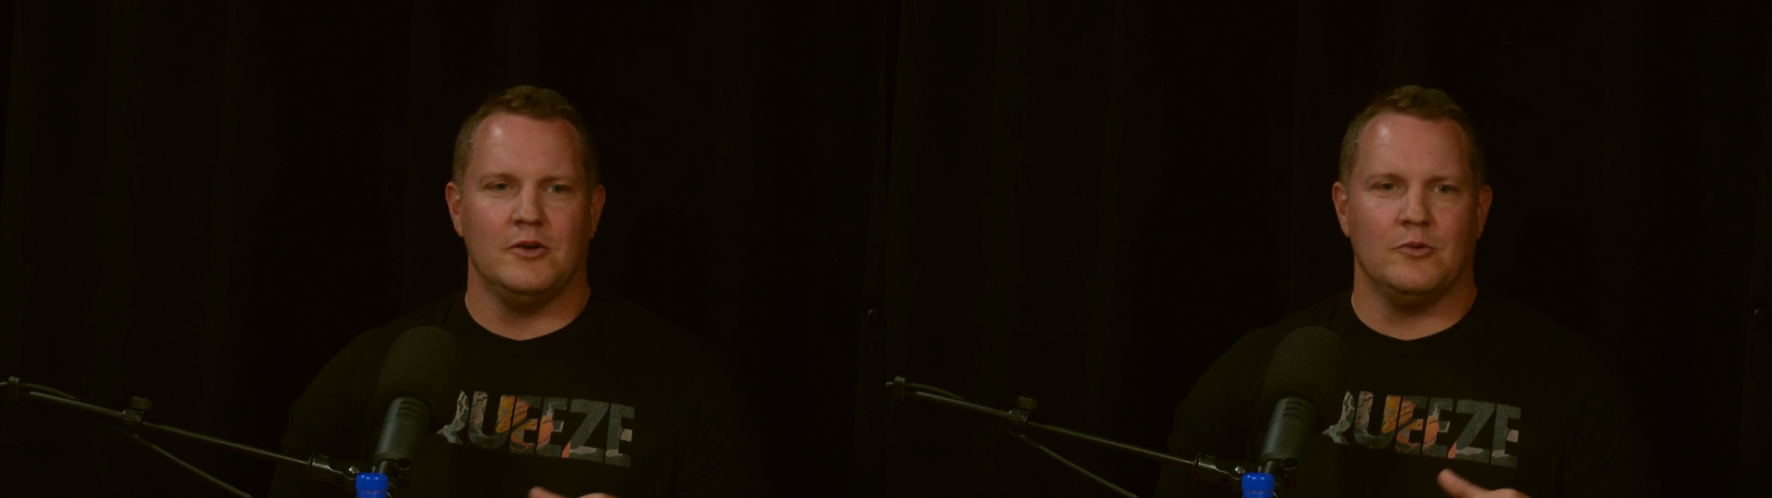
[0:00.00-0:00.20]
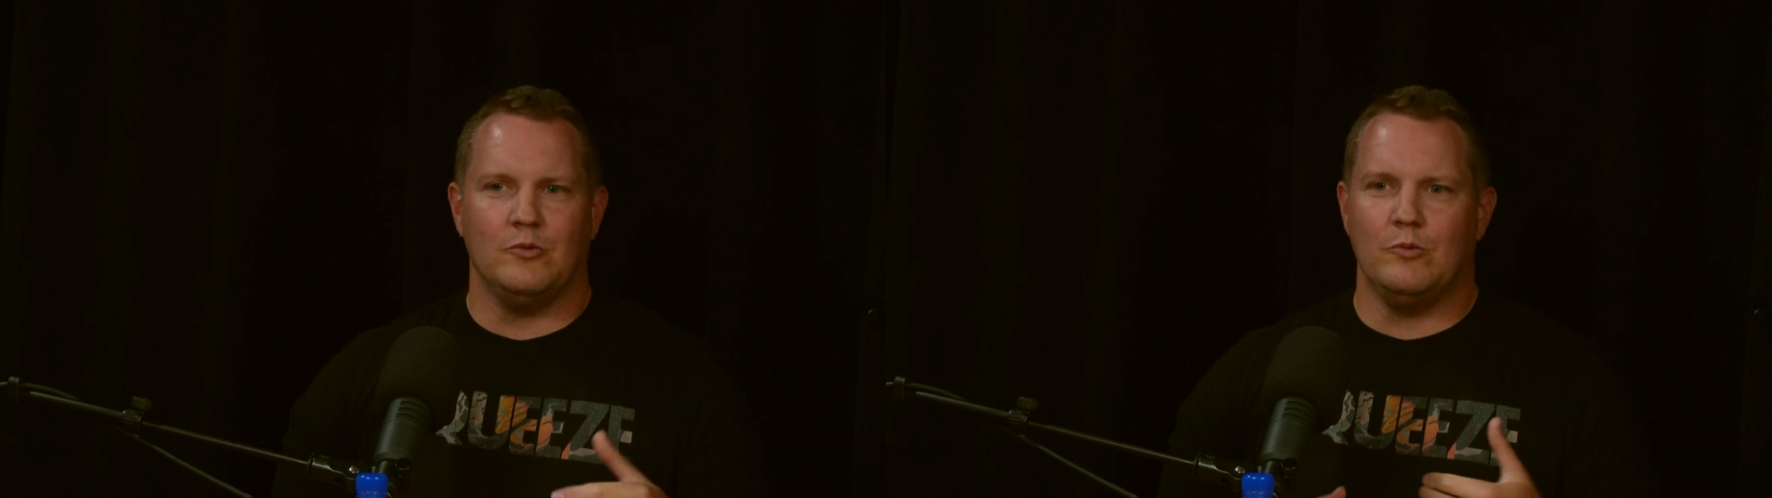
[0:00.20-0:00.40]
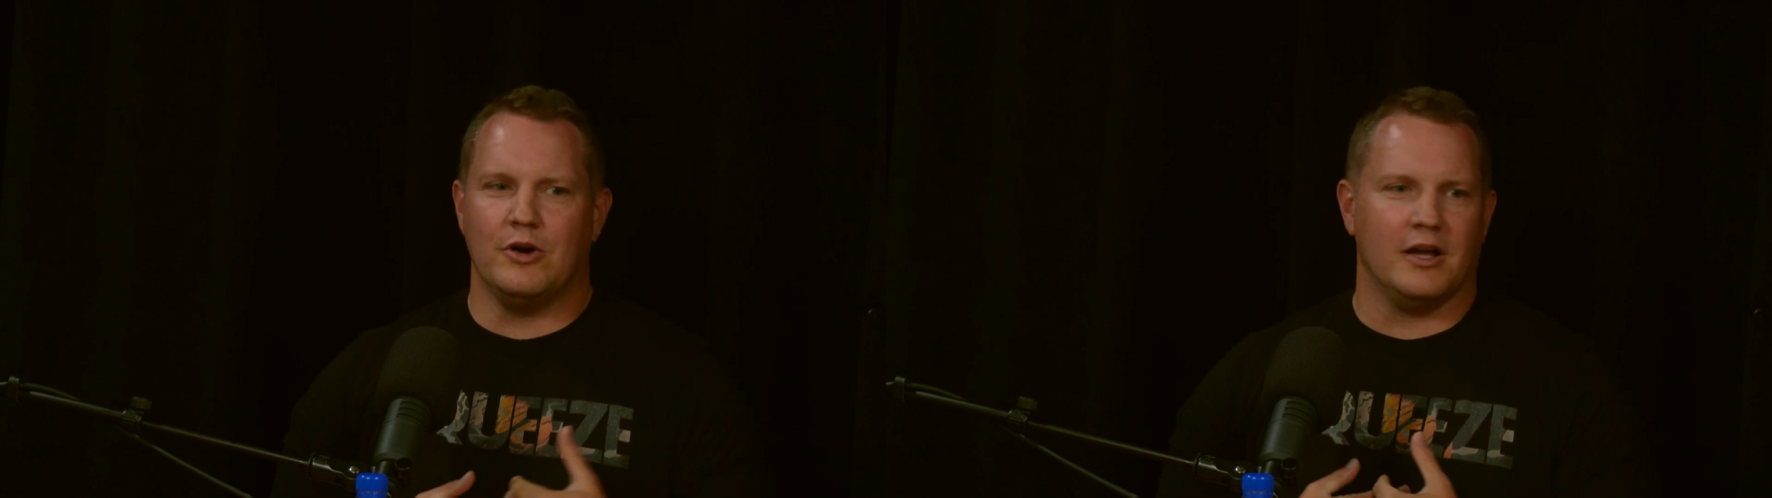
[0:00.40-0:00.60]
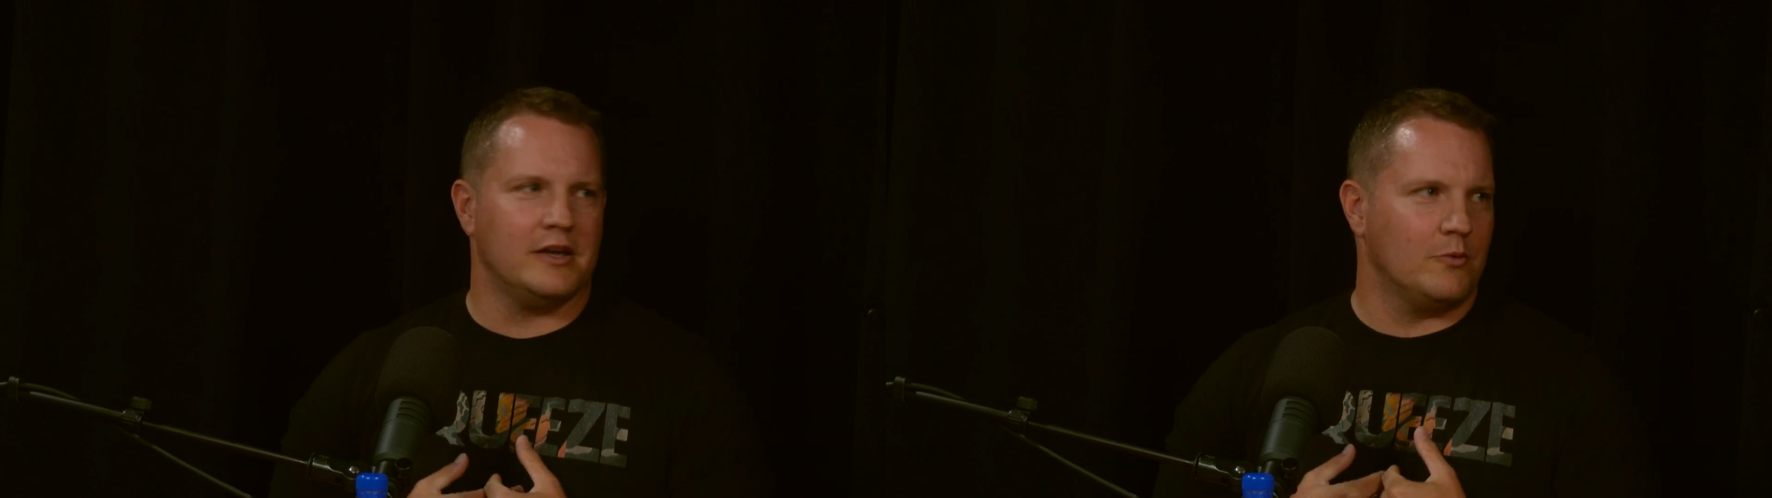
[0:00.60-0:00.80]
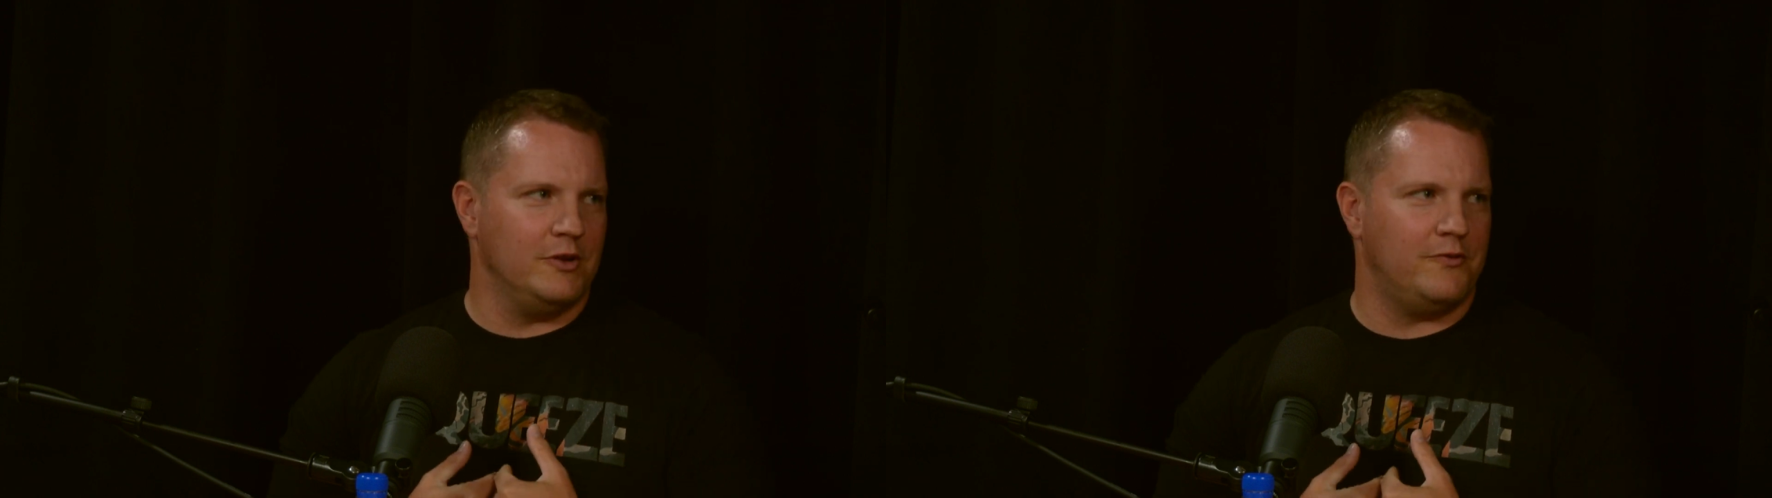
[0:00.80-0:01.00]
We're not
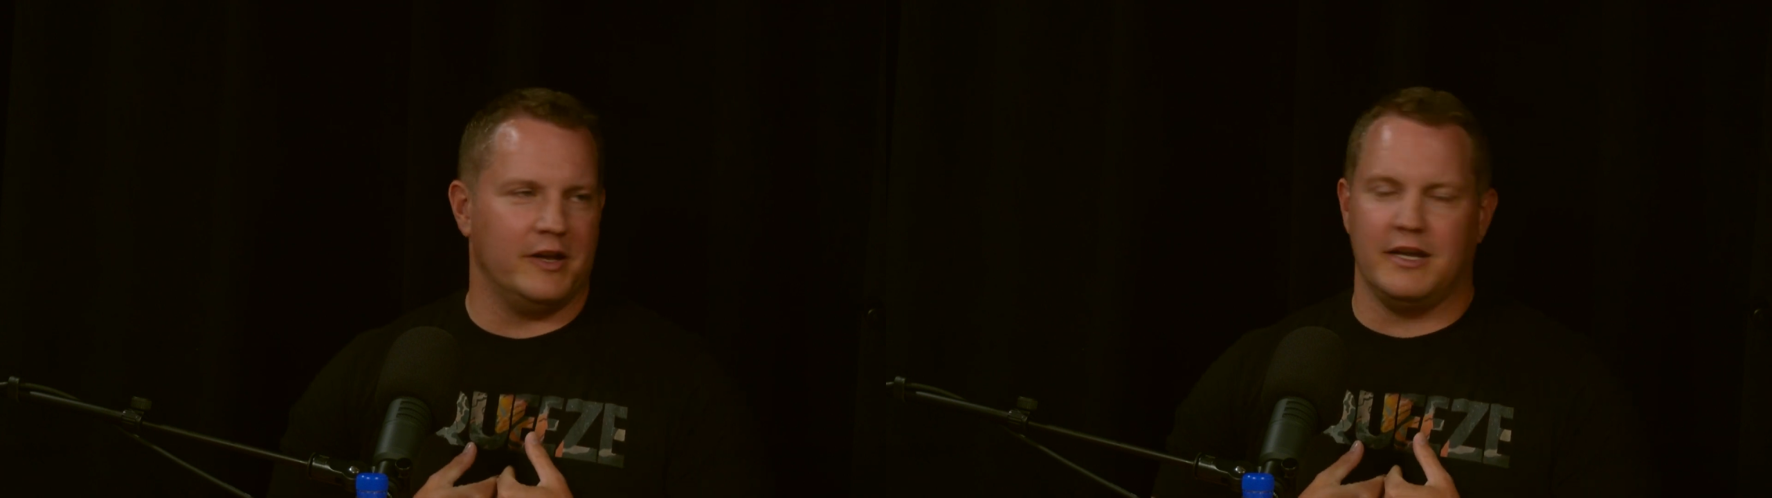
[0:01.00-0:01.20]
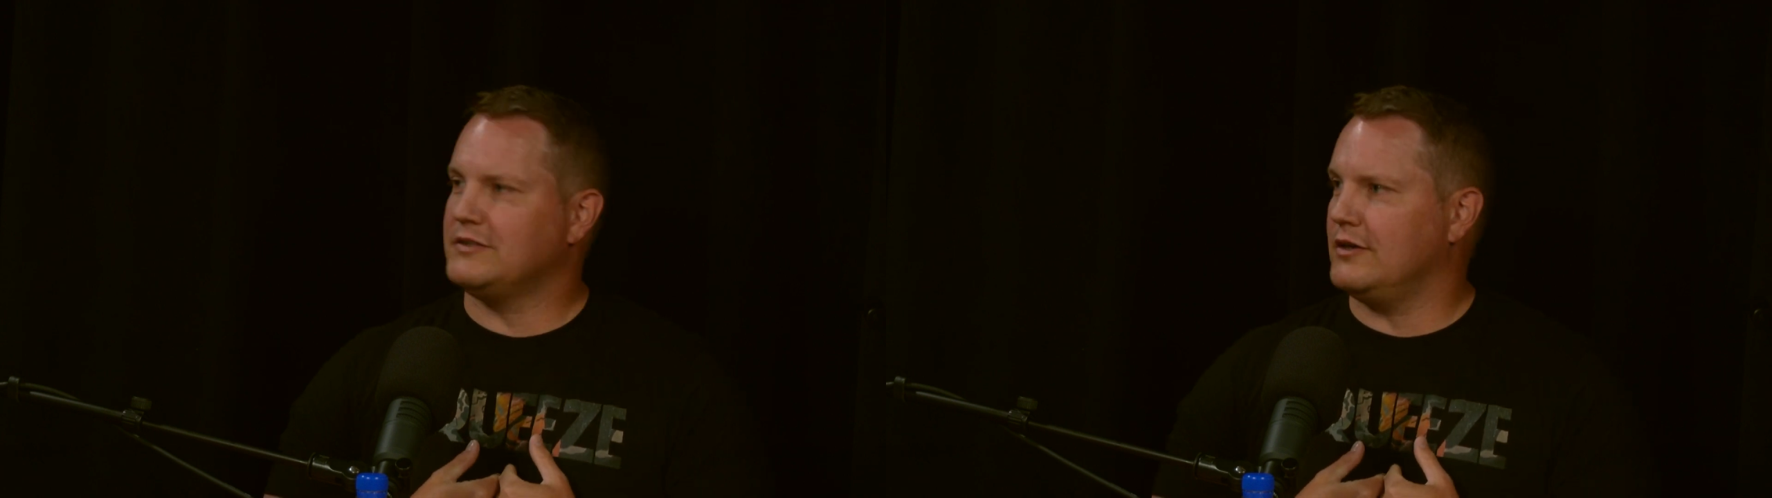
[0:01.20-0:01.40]
going to refinance